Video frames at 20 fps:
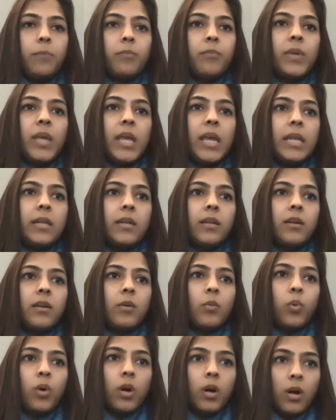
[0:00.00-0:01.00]
In
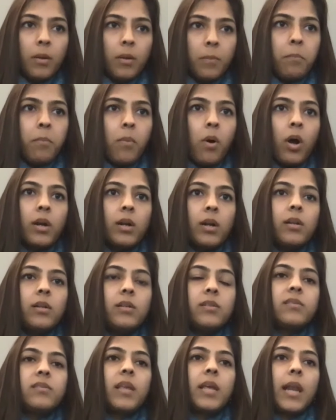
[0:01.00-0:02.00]
worm
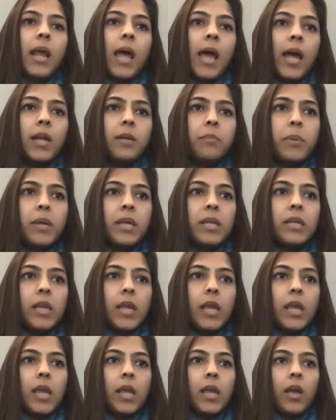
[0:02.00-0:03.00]
models, there had been
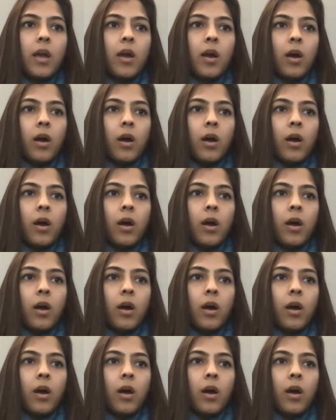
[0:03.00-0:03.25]
a